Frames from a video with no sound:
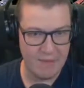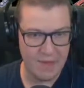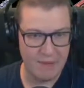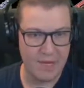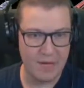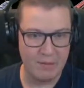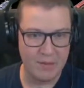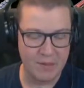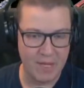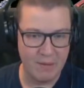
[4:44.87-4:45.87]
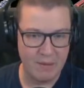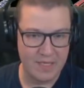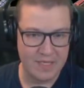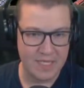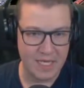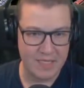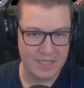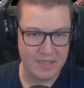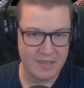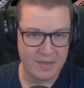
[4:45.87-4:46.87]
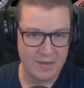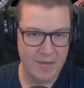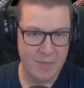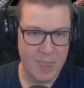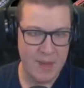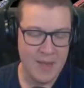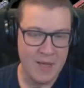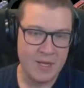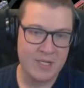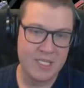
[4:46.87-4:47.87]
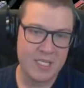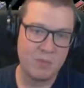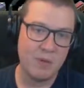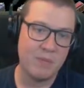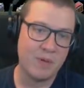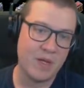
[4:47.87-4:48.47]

there we go. We'll do it that way instead. Because this pump